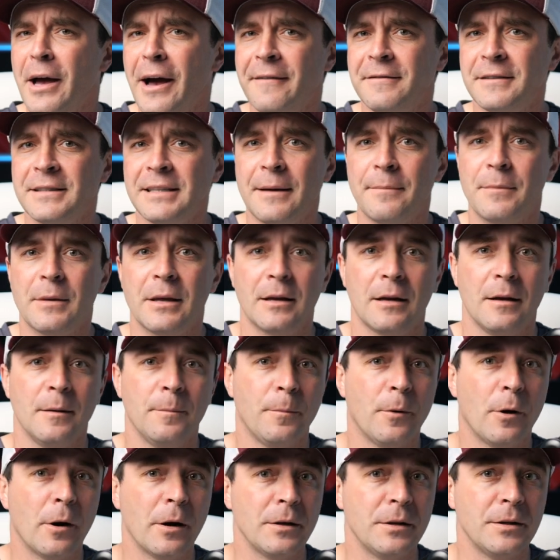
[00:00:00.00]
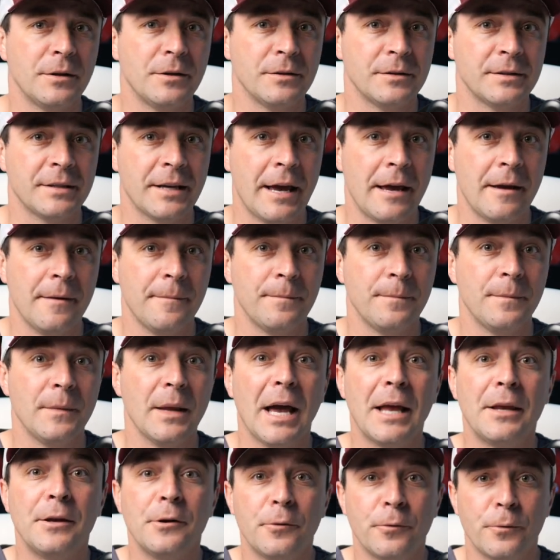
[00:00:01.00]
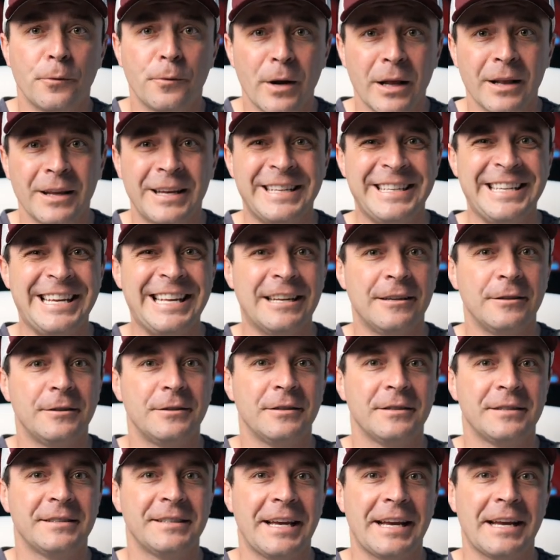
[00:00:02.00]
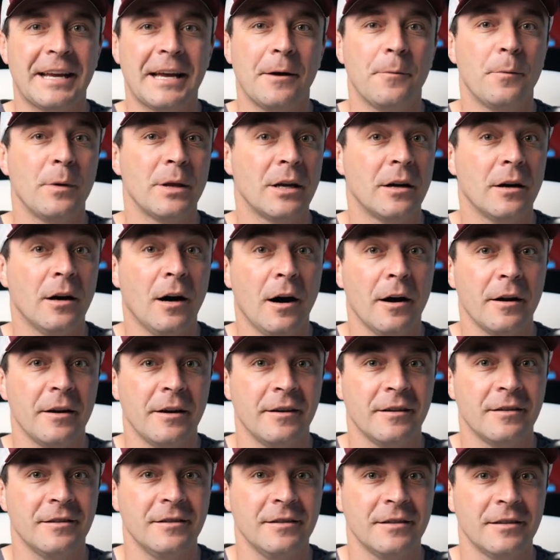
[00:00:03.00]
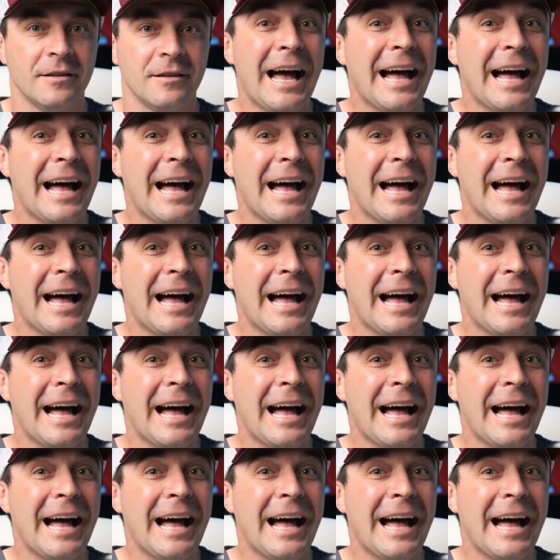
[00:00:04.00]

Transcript: you have something important to say and you really need it to sync in with your audience,